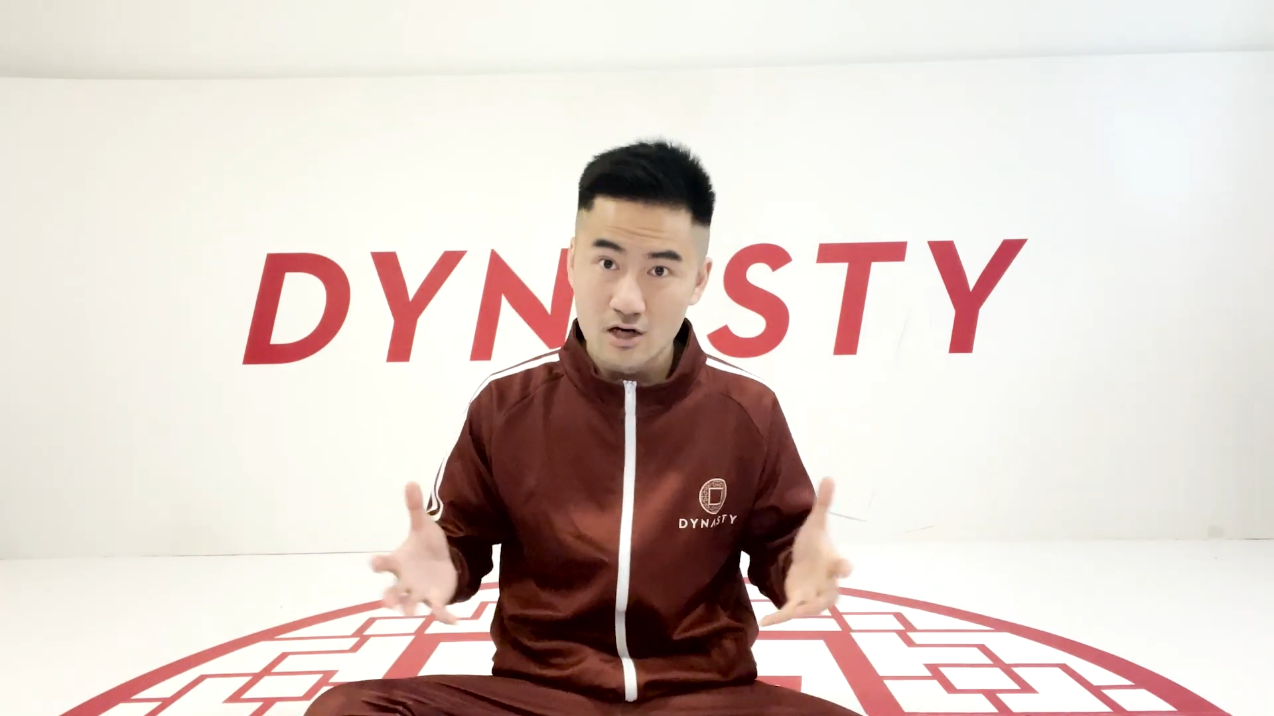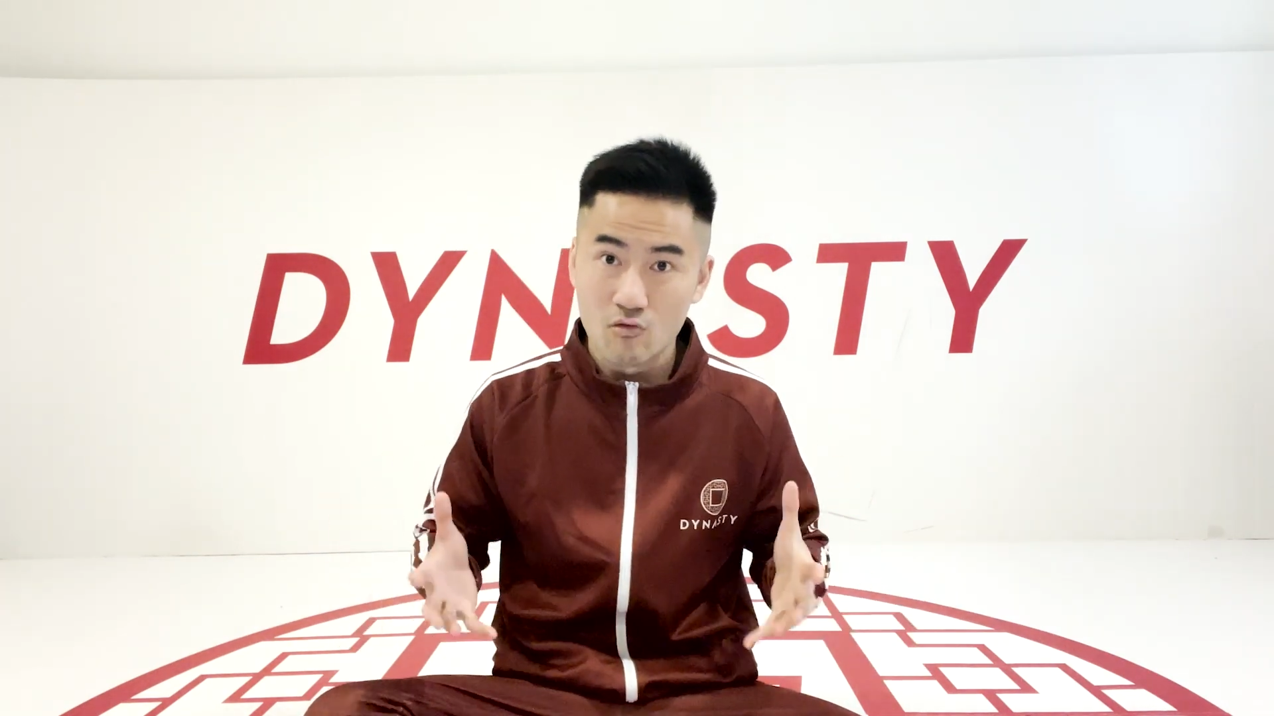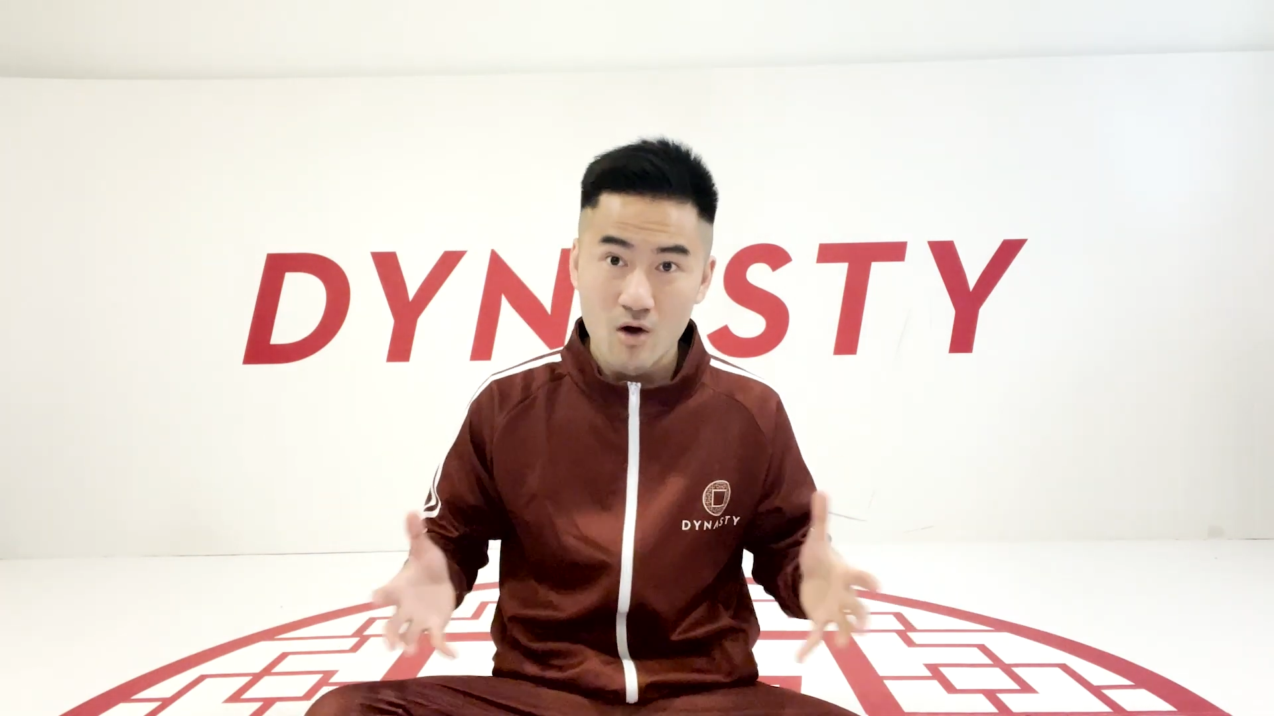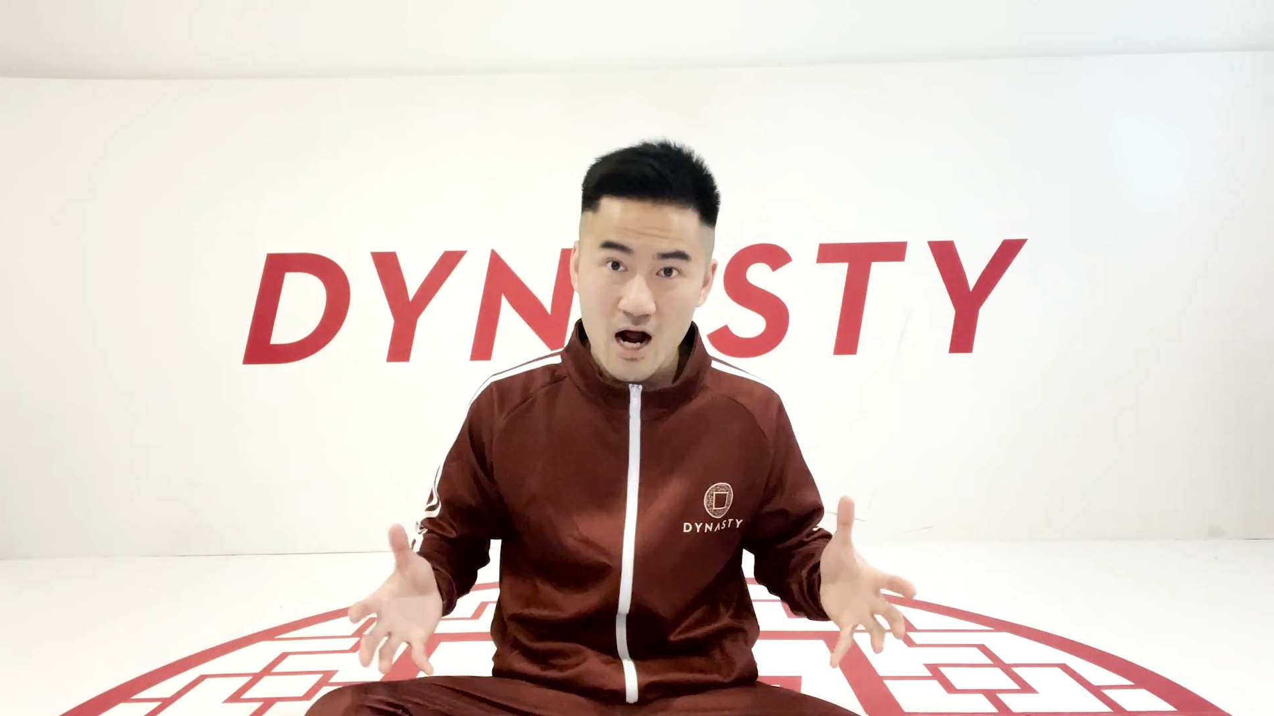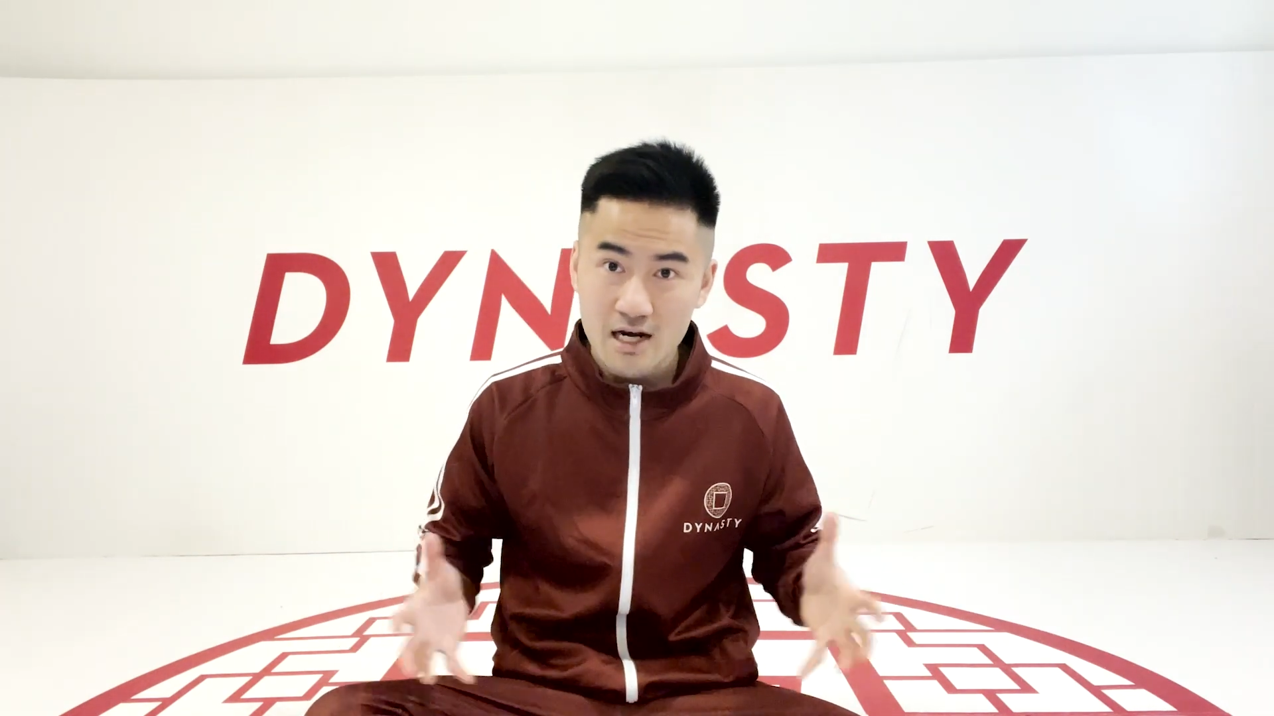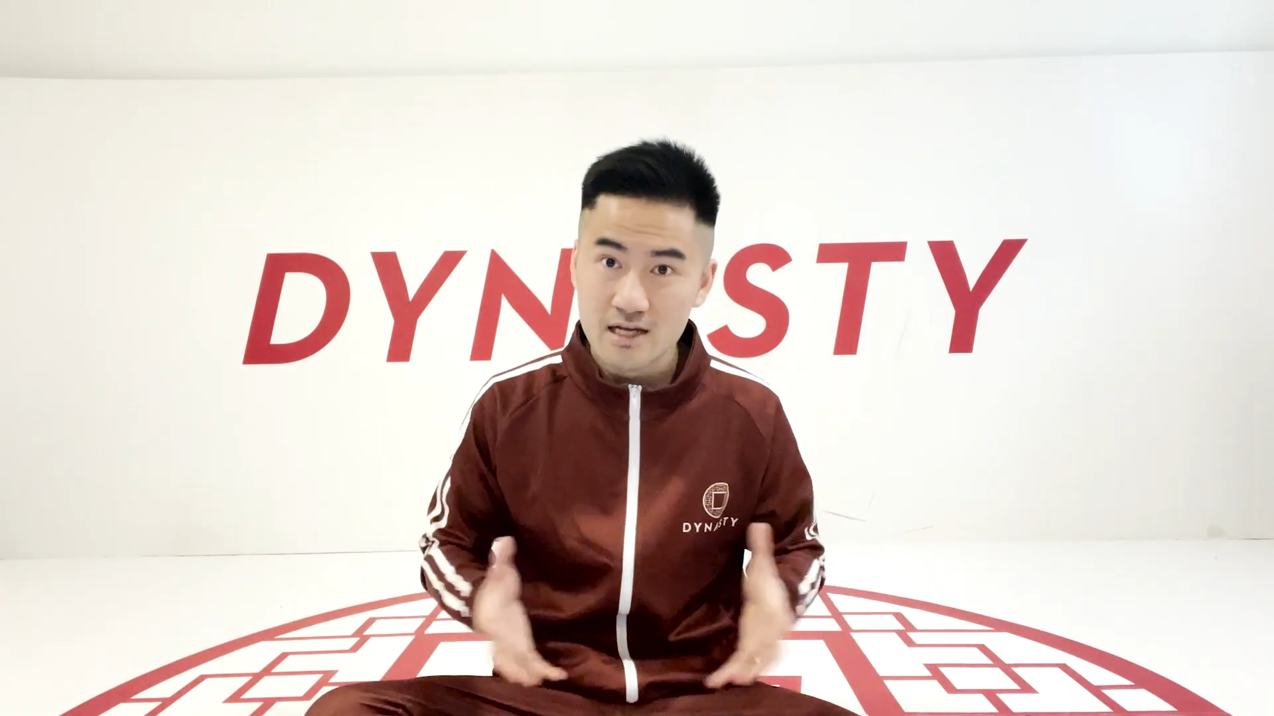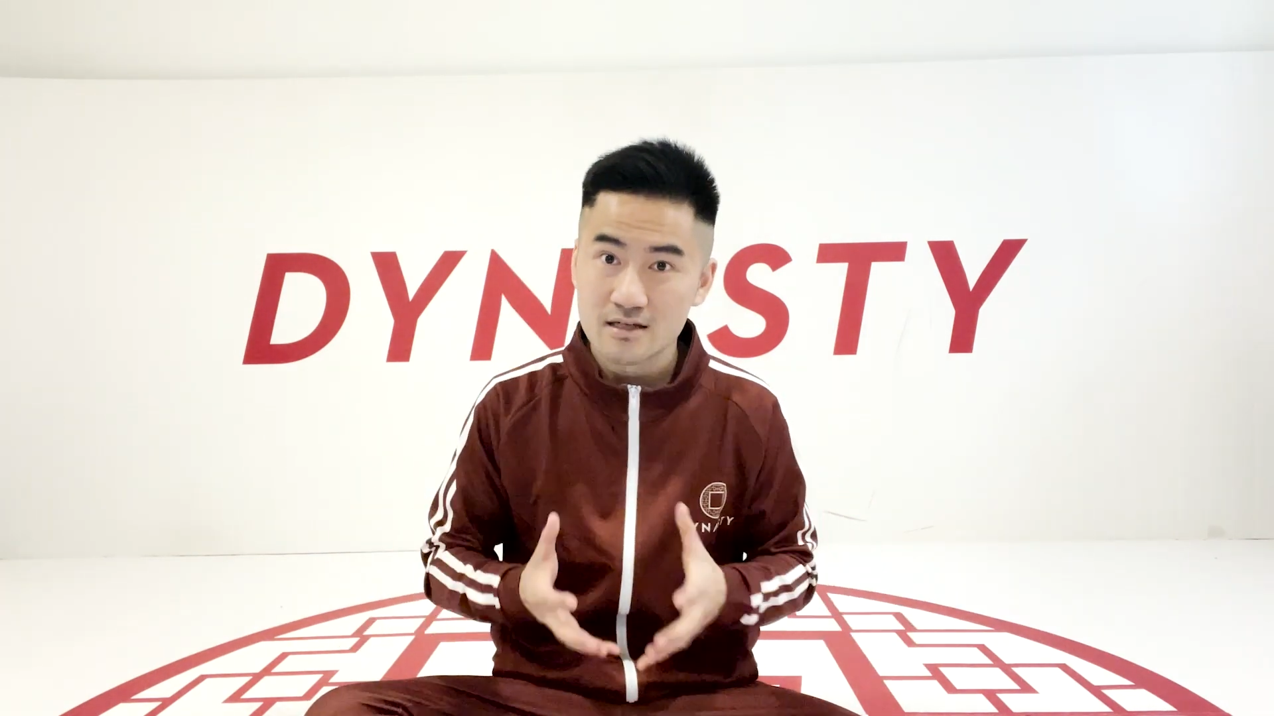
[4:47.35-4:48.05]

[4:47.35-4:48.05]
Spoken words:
karate,